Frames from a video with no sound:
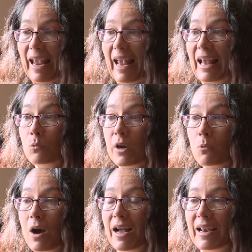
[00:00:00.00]
And we
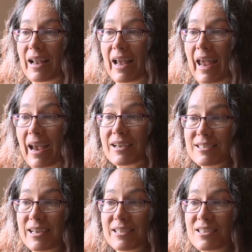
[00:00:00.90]
want
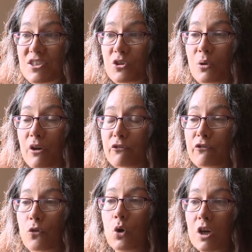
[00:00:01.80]
access to
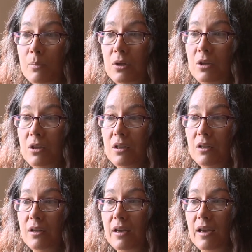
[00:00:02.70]
affordable
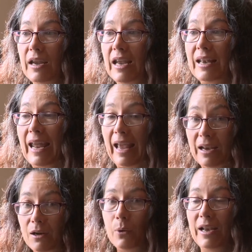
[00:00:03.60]
and
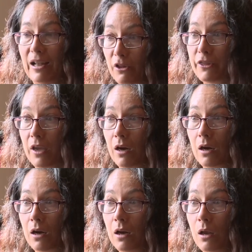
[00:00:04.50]
adequate health
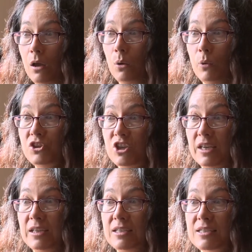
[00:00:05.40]
care, which
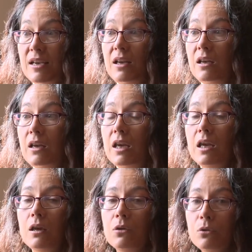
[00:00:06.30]
is
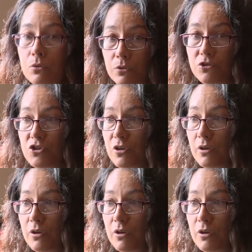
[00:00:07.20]
huge.